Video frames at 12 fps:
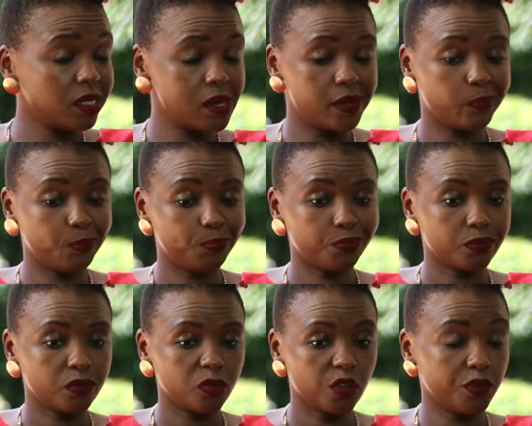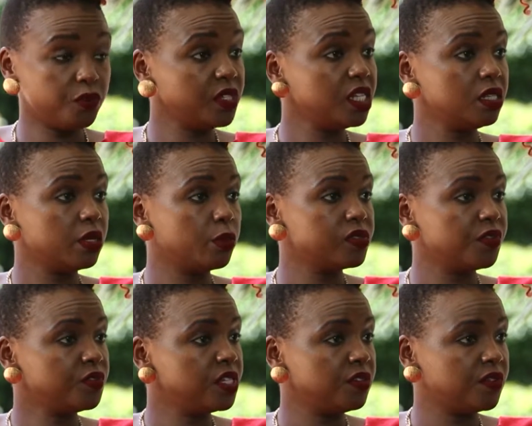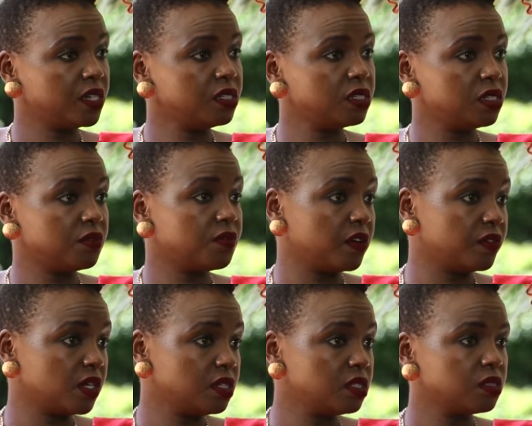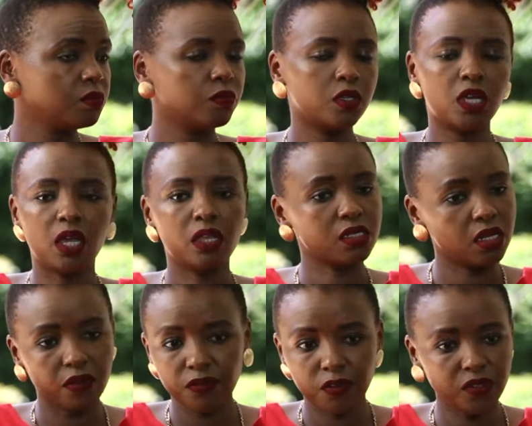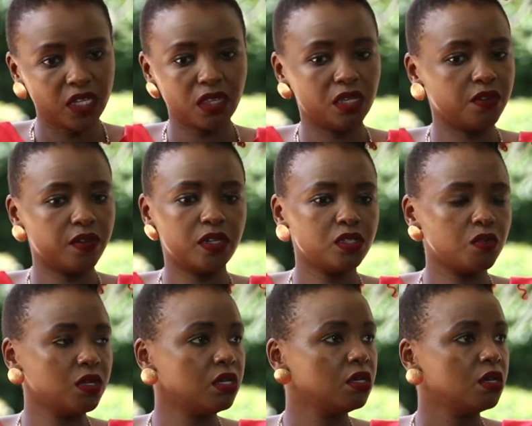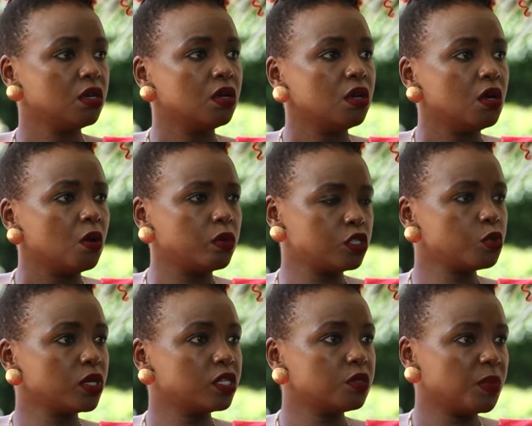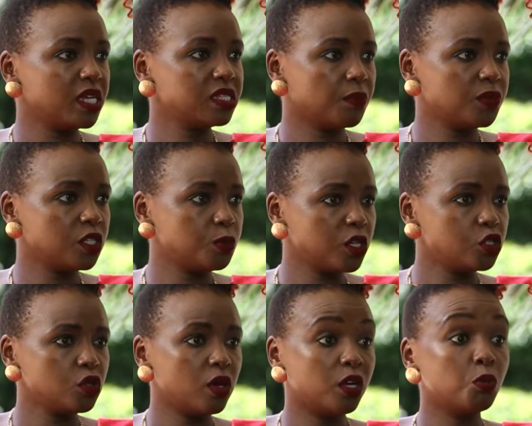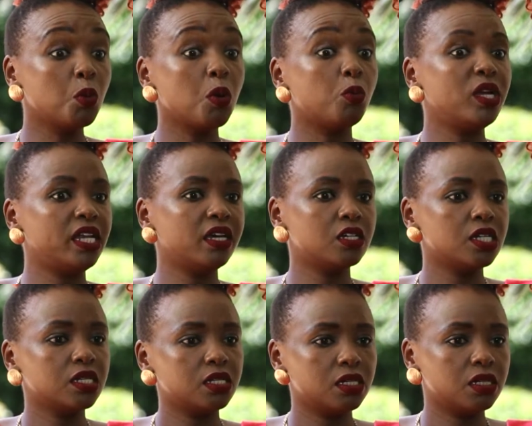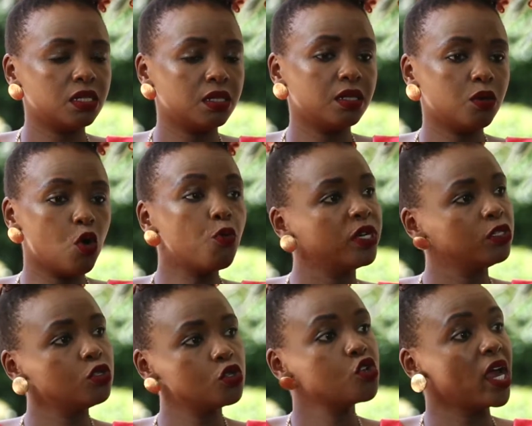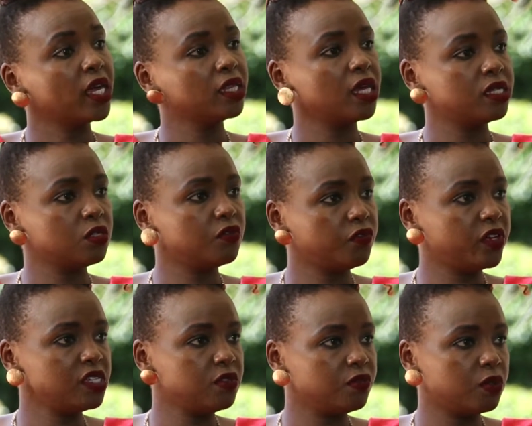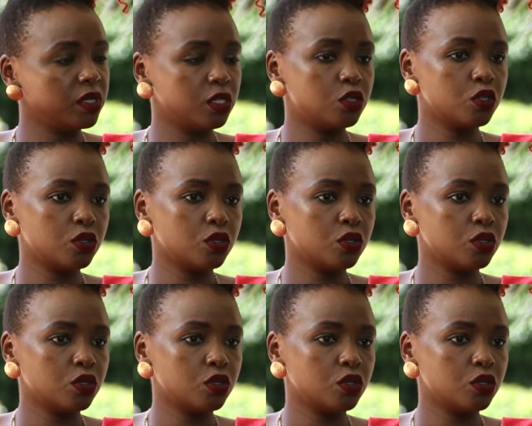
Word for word: um, 50 there was 50 events in five years wow. kenya's 50th anniversary wow. we just wanted to make something special and we were willing and open to trying the idea of a festival and